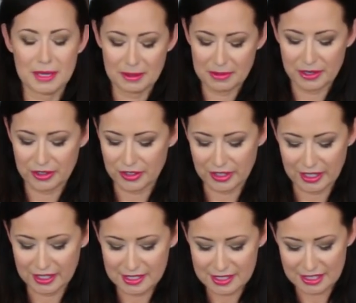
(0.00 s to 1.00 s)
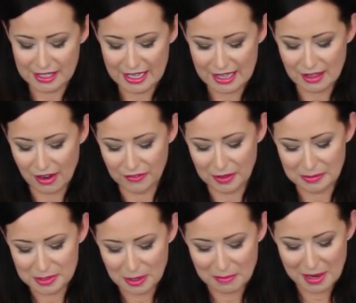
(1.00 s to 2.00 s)
peanut butter cookies, and he loved
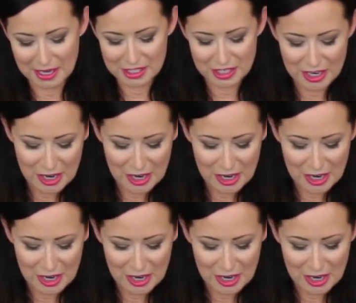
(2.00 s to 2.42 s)
them so much.